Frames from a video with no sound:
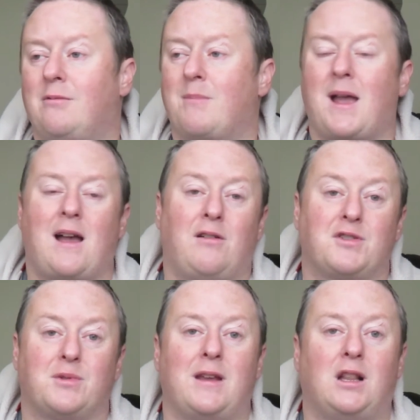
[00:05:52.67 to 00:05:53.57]
Might
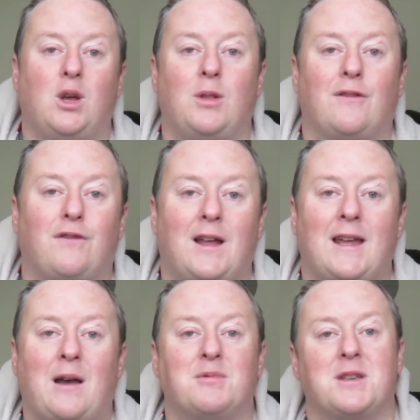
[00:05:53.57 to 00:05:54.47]
also include the
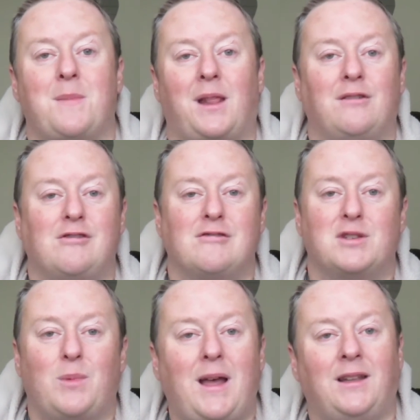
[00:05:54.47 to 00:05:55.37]
flight out to Malaga
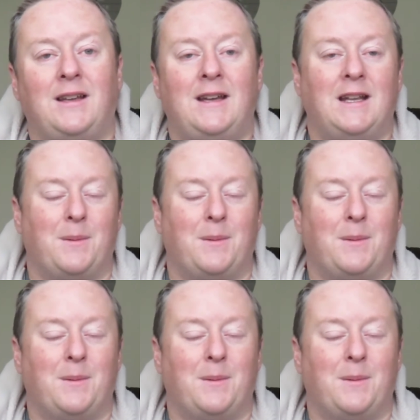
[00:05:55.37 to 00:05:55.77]
as well,